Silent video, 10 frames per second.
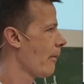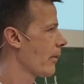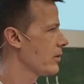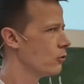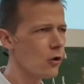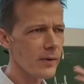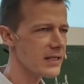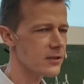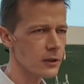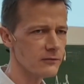Can you always
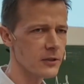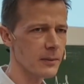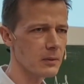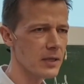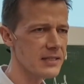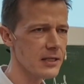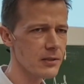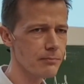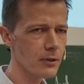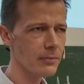solve this
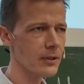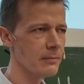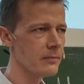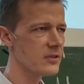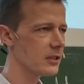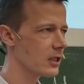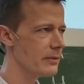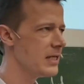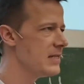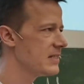optimization problem? Is it going to
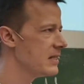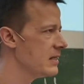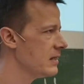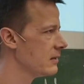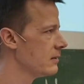be easy?